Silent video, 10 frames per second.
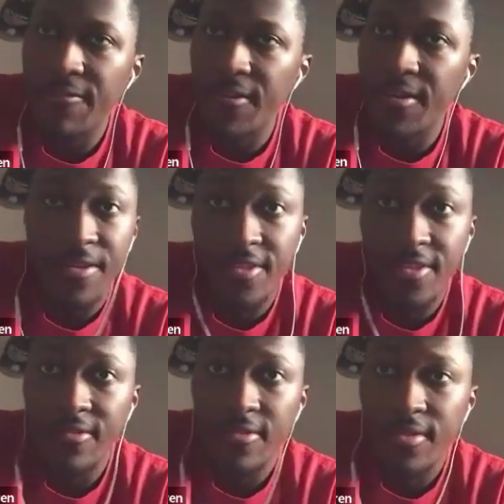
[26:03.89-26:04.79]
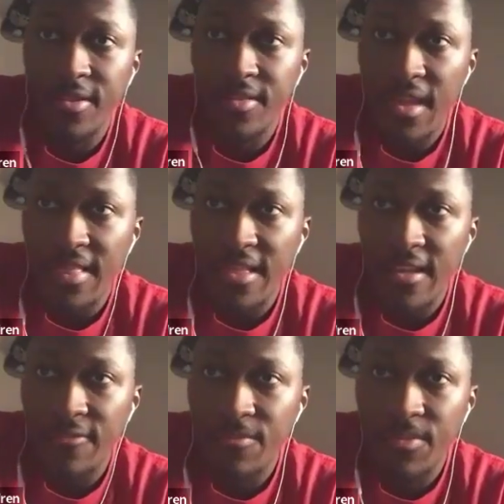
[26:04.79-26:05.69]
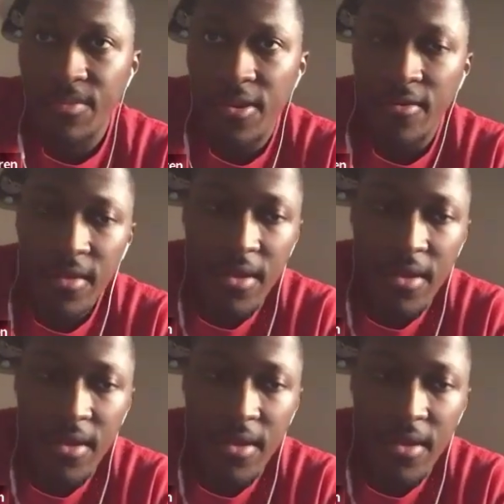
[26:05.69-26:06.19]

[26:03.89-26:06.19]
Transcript: fun in general because I love people